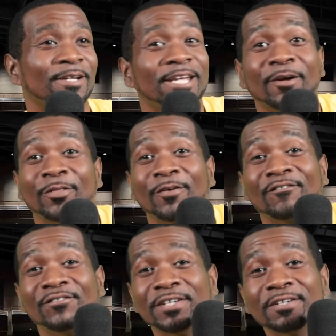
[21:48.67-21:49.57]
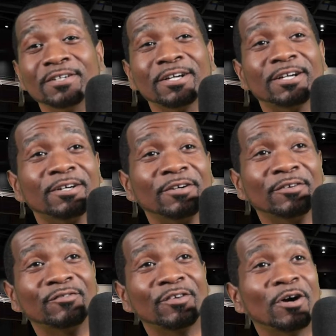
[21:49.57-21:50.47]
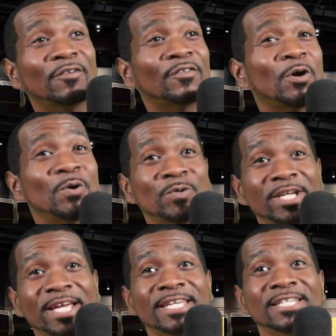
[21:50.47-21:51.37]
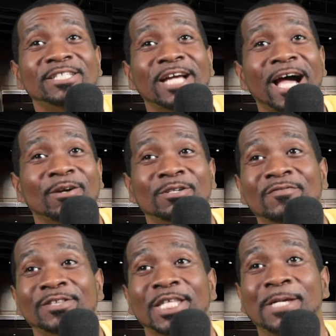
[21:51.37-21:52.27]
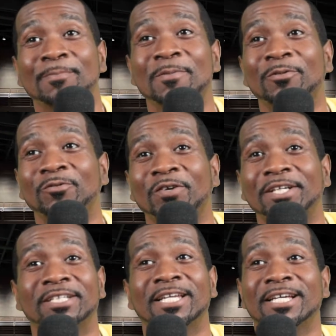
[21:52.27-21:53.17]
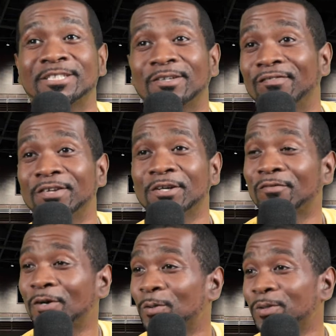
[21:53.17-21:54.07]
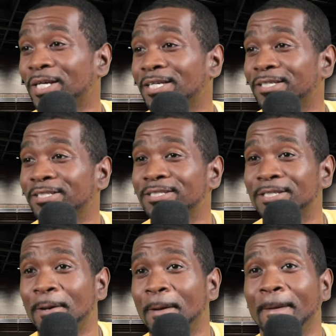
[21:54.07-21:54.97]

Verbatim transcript: Now the fear of of old age, I don't even think people recognize the fear of old age